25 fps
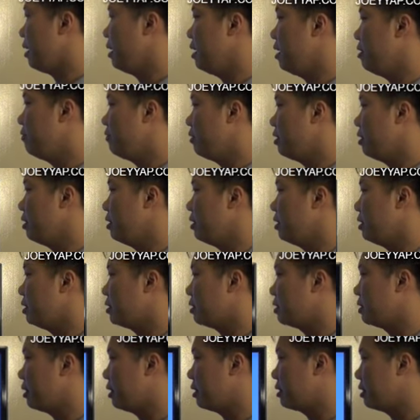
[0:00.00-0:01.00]
Even the
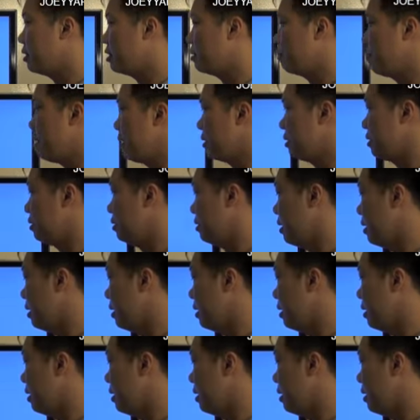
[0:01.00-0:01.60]
6 is metal